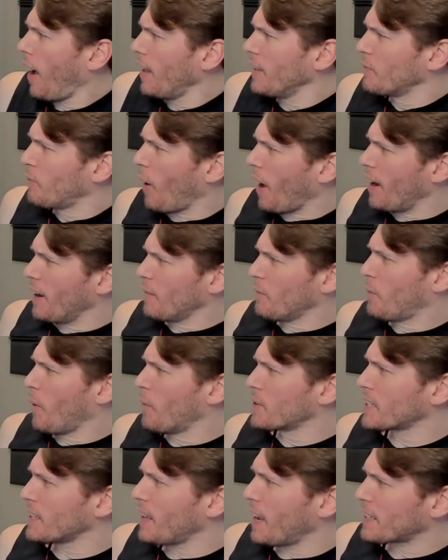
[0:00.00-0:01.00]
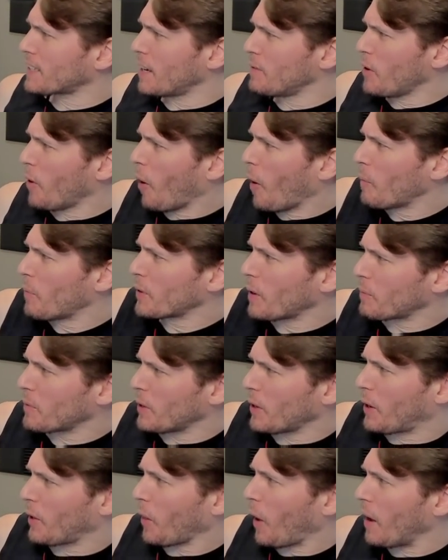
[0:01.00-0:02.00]
What, when was the last time you opened up
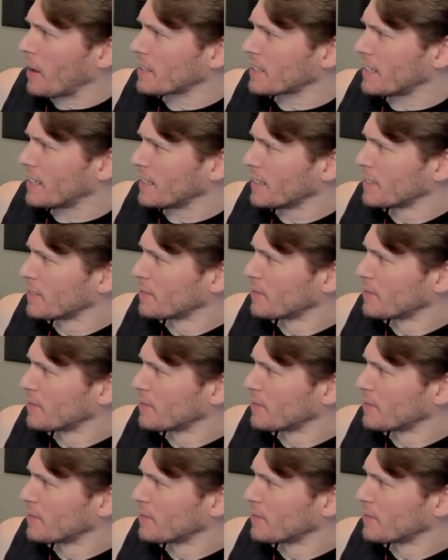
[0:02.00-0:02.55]
your closet?